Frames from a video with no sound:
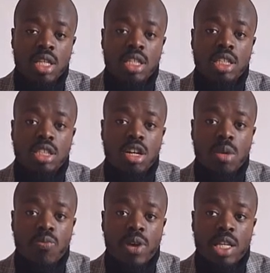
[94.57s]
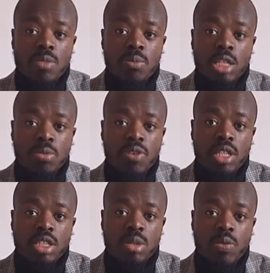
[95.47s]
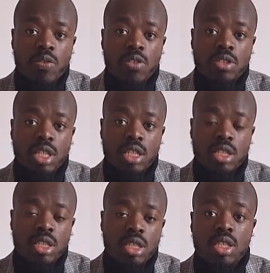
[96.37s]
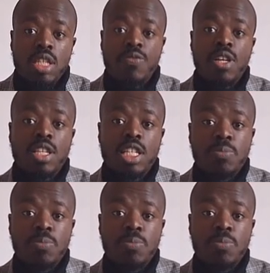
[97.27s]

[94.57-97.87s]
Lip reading: These childcare providers must be registered with Ofsted. This funding is